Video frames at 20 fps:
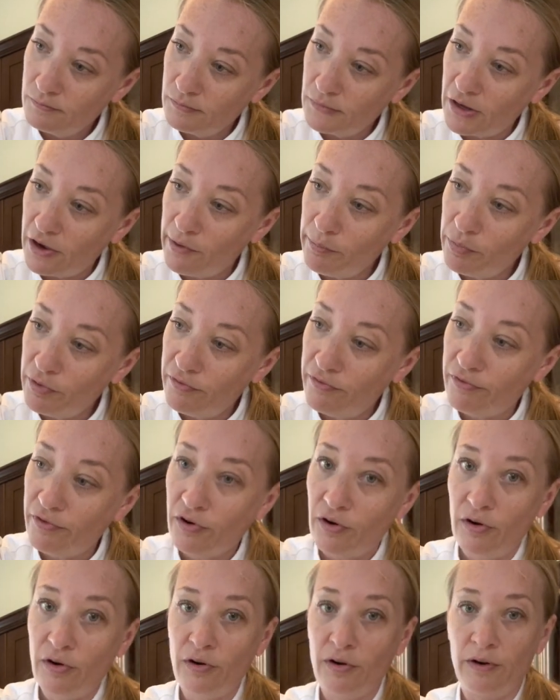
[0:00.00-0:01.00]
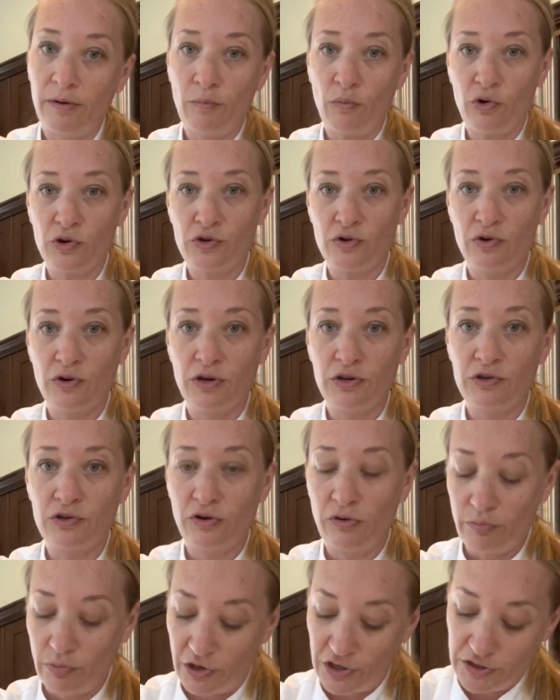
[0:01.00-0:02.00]
Now I prefer a more
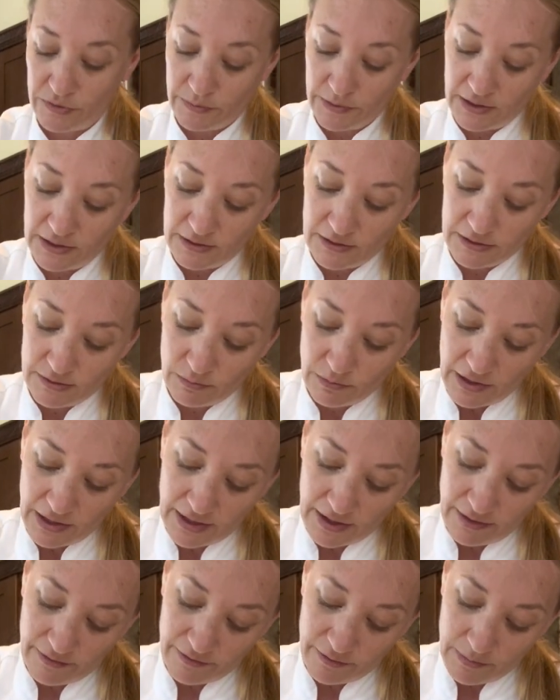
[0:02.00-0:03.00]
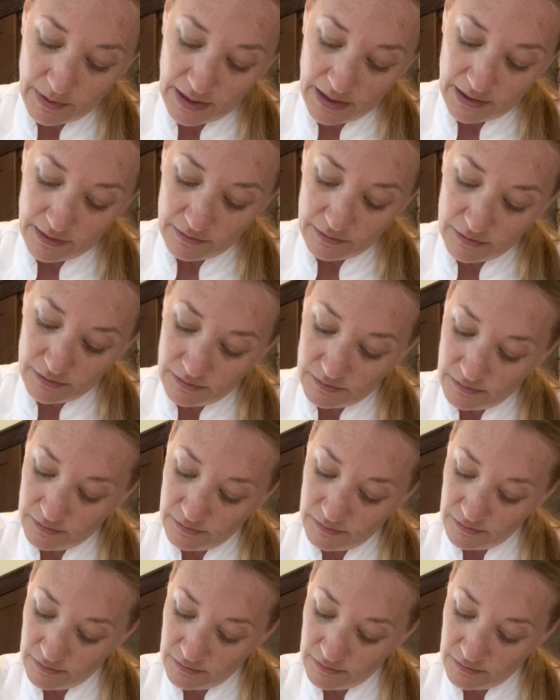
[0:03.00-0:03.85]
traditional brush, but this is what I have in my house.